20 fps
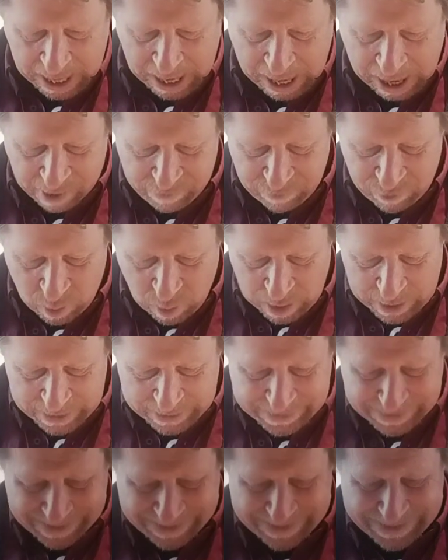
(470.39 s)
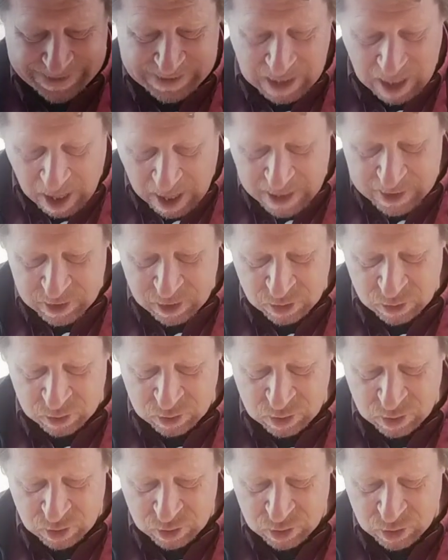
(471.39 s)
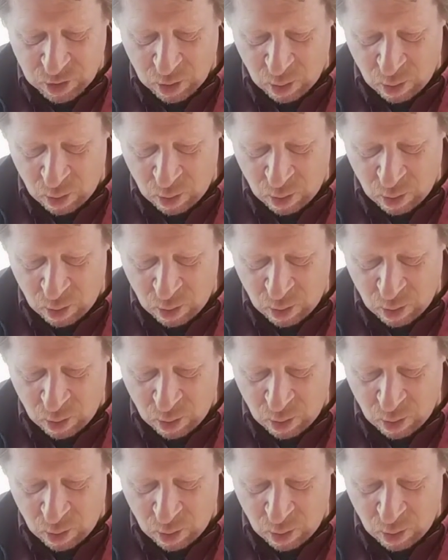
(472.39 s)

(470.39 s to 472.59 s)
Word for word: Everyone is entitled to